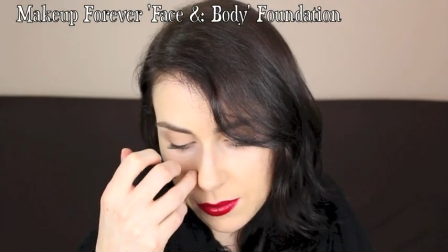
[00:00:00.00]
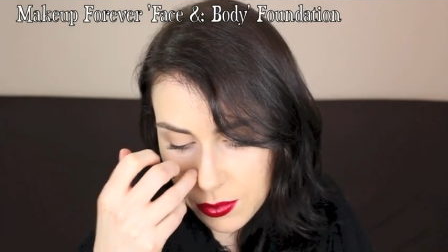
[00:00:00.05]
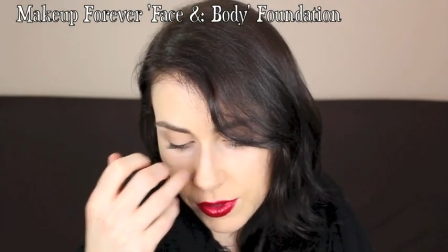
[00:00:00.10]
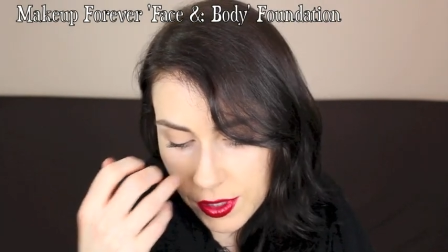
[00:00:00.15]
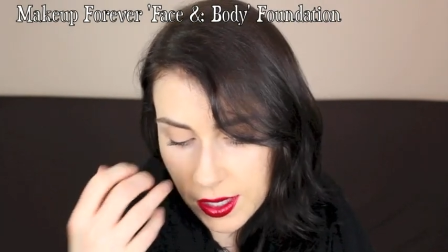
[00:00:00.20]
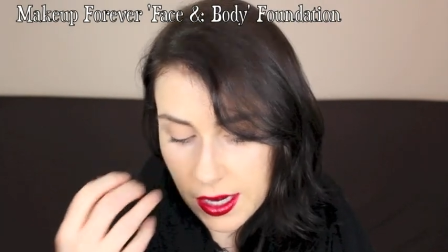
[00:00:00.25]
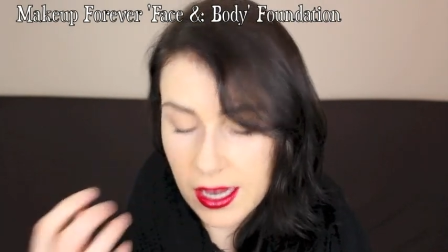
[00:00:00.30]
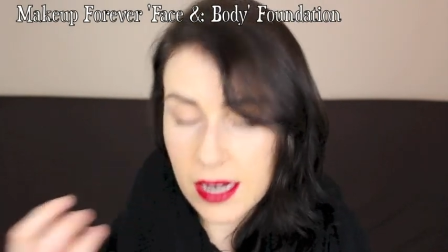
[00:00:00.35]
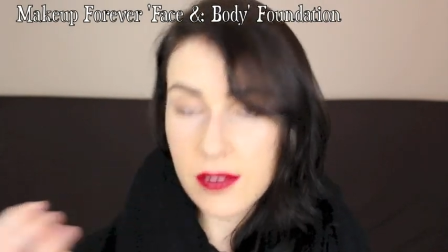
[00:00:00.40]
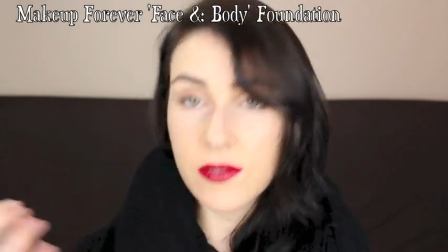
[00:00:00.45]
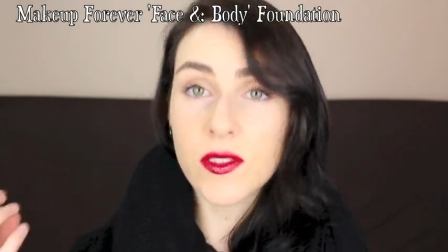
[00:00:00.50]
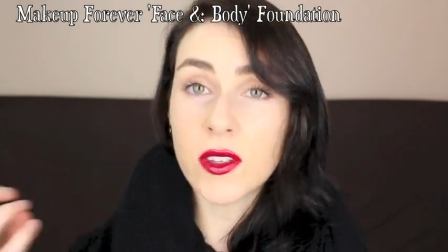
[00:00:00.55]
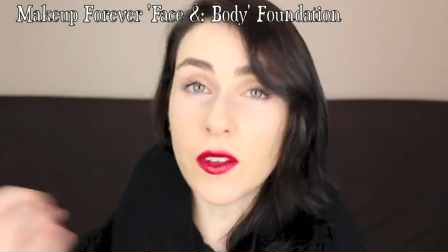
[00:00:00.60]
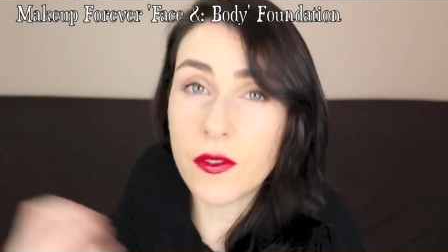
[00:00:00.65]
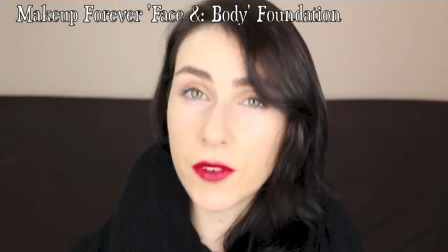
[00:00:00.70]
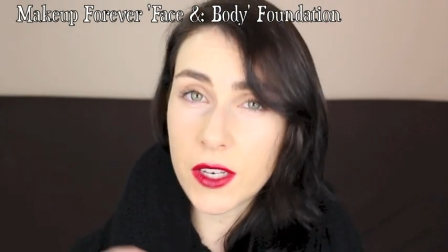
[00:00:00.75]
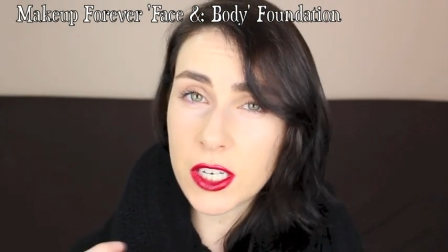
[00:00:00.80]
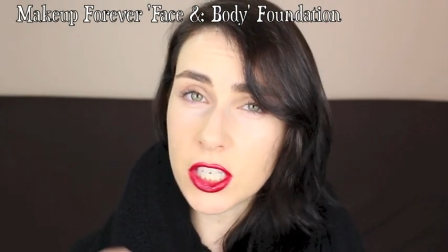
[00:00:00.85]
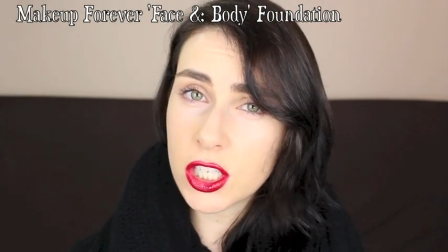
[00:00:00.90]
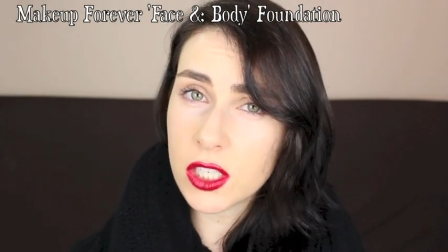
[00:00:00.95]
but if the
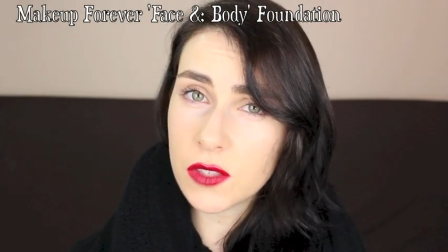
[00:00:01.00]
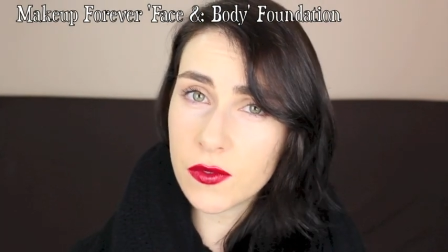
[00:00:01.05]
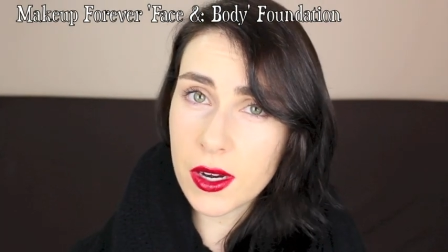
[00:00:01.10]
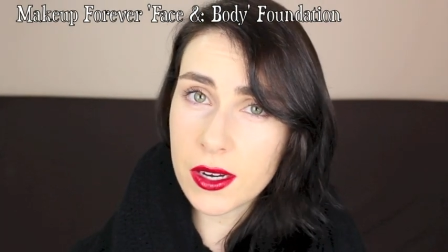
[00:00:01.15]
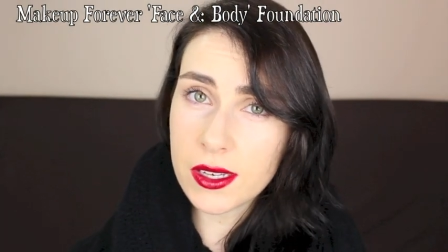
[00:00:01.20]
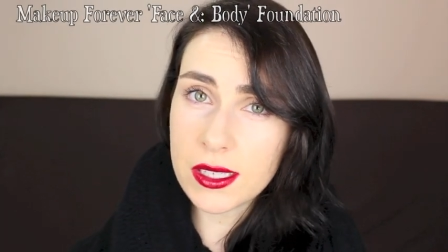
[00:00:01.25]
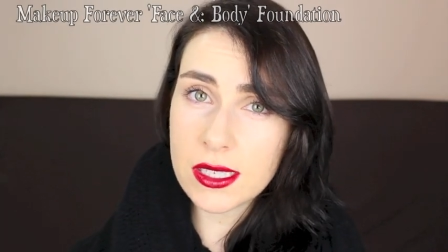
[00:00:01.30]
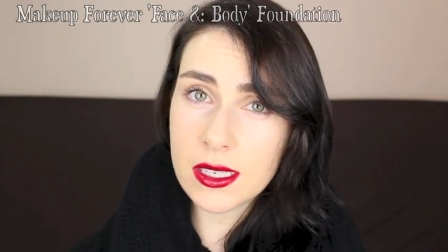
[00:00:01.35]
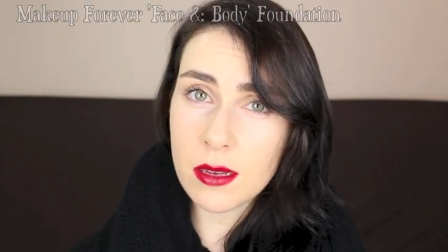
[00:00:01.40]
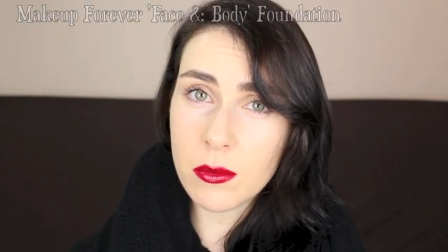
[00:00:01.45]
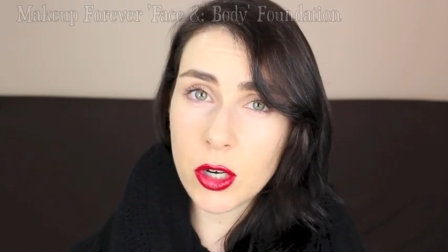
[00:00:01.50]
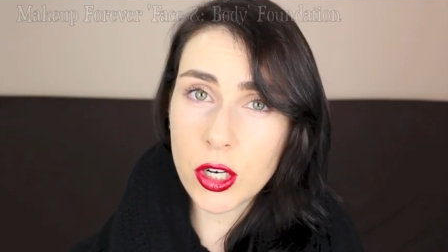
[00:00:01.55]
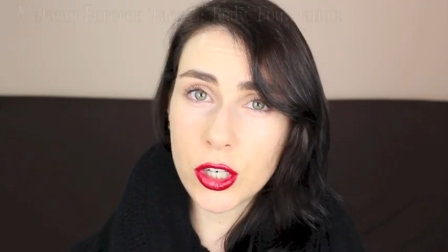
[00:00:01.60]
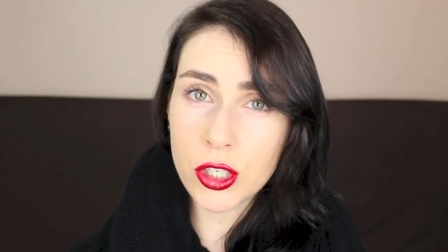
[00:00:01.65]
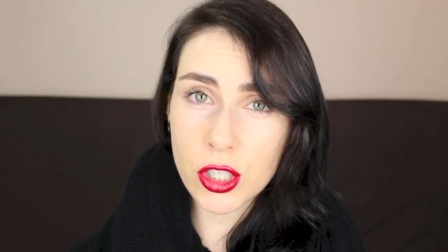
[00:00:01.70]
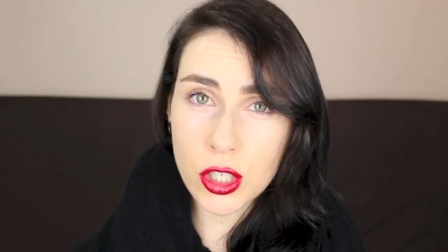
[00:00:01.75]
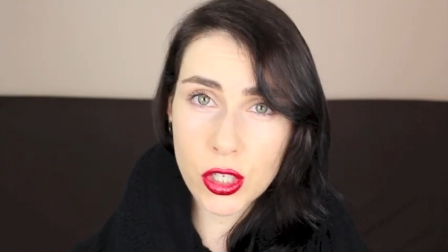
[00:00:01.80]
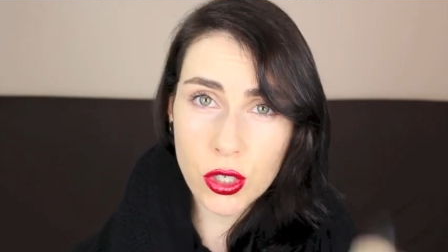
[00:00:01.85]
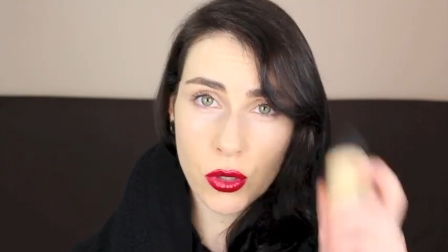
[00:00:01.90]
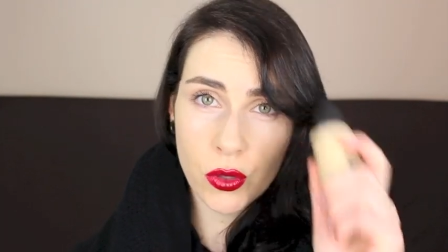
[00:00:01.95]
finish is very similar
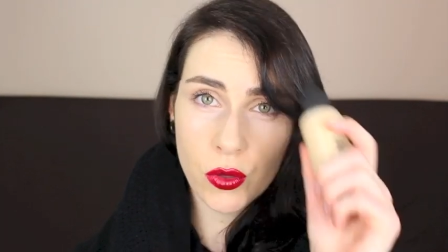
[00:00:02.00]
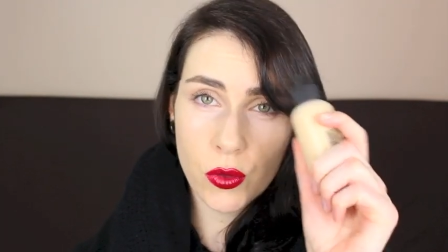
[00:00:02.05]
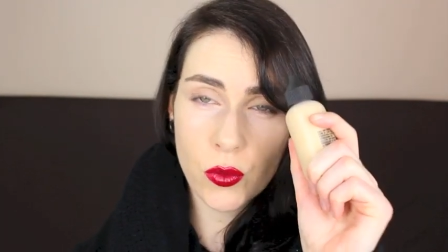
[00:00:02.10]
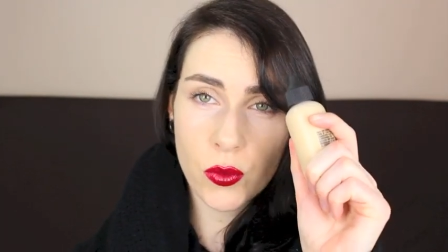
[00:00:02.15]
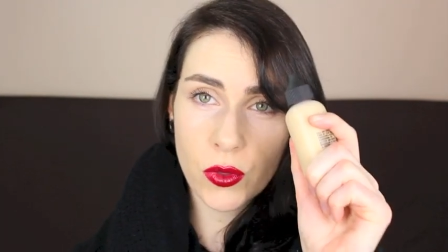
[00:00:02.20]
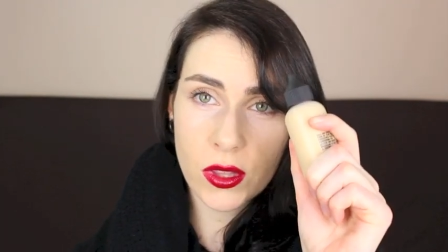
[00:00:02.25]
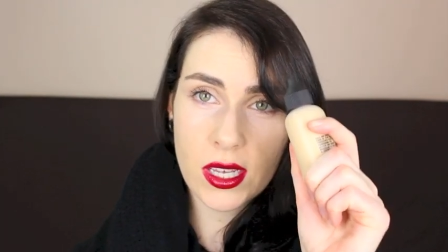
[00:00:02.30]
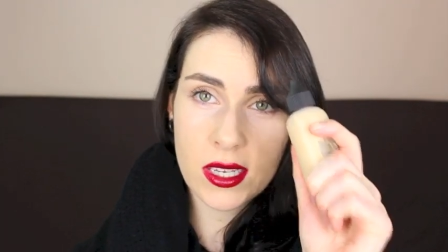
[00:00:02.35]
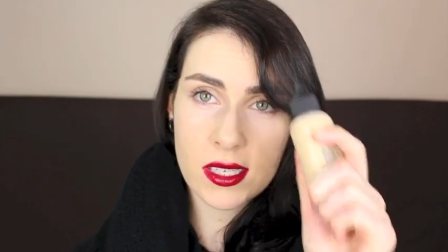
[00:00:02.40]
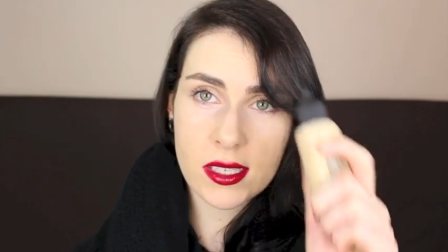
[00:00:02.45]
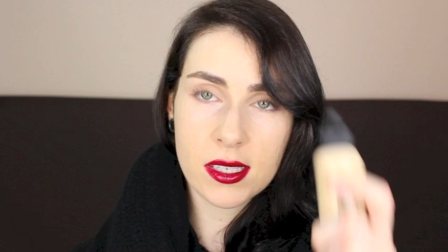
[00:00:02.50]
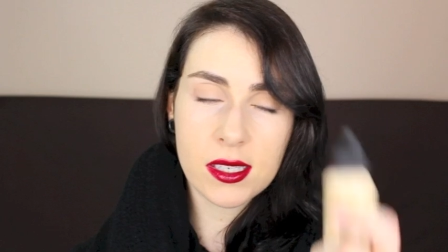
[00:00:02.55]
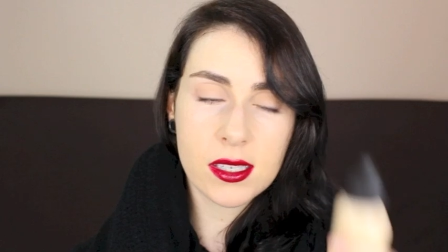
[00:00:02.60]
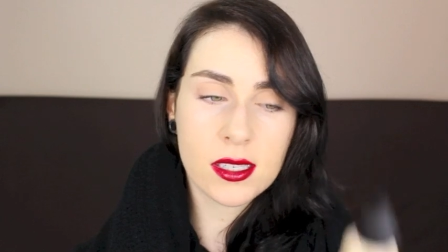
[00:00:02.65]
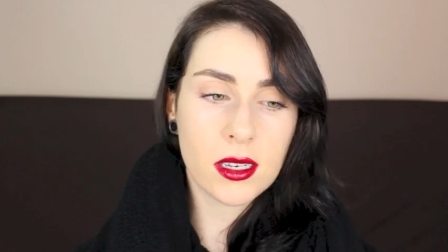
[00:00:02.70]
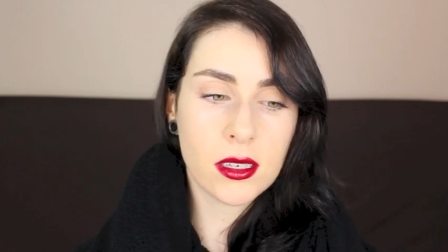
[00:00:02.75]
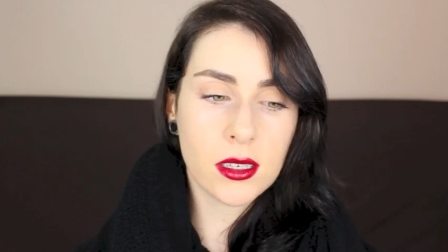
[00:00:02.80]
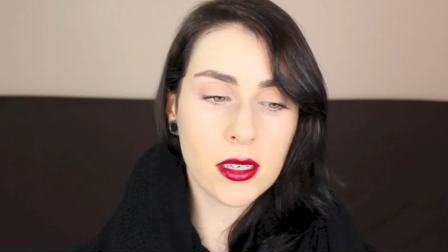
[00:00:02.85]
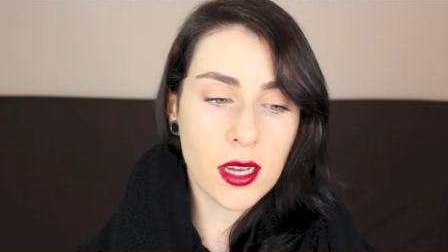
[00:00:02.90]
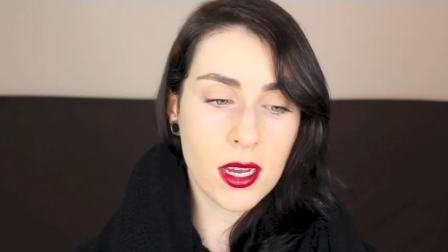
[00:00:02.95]
to
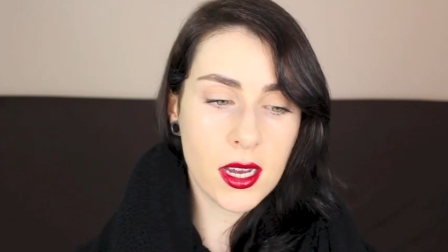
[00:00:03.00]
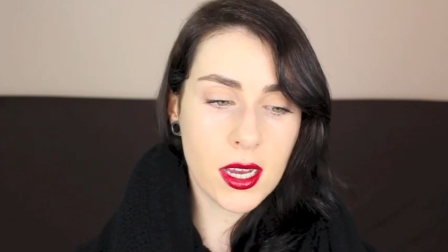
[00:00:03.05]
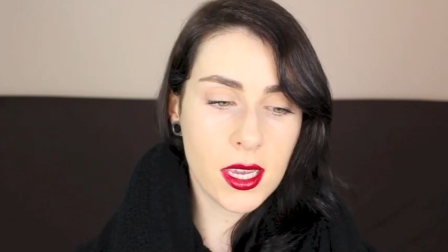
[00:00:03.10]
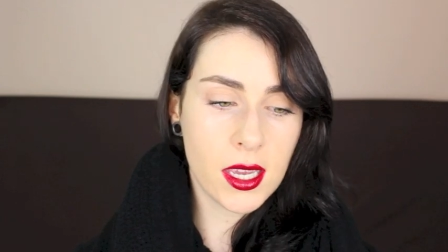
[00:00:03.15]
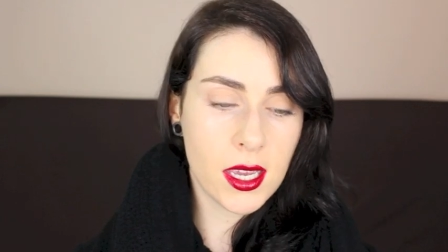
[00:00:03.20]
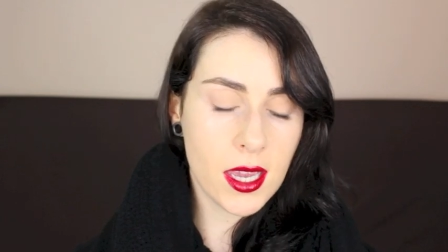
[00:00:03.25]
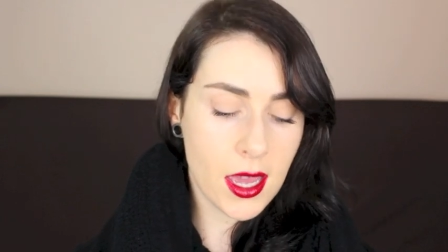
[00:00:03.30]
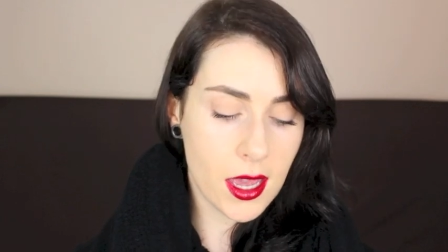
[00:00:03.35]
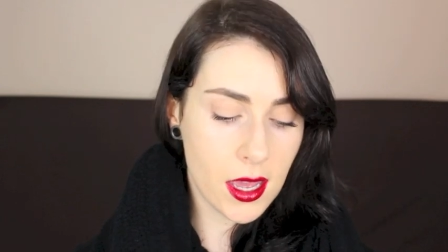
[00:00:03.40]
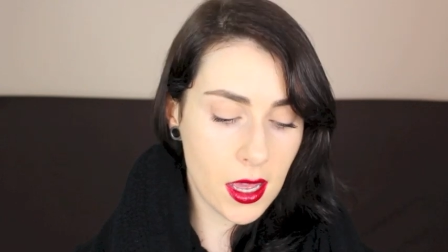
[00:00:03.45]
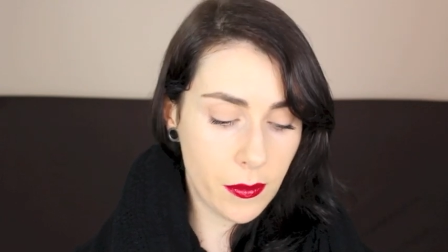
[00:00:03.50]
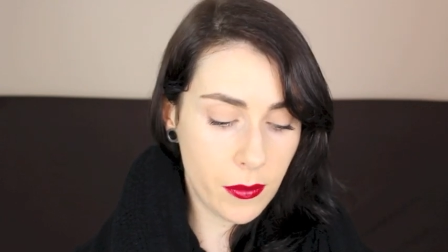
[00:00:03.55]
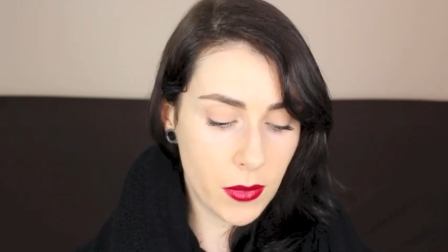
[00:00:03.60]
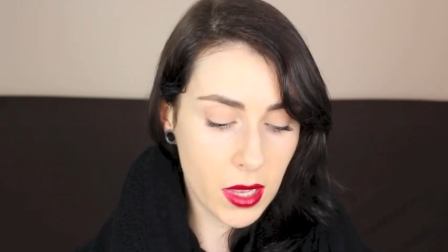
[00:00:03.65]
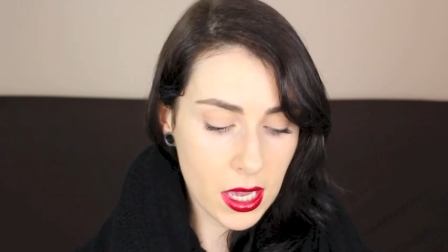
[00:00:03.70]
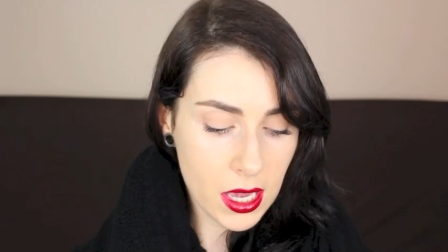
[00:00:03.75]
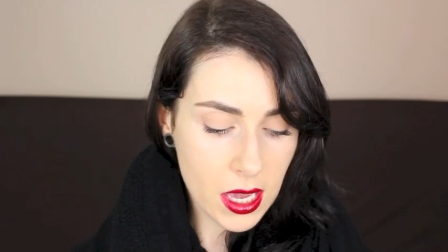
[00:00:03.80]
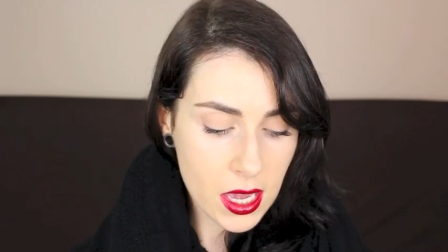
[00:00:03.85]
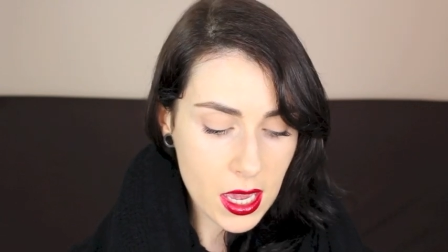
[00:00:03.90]
this guy.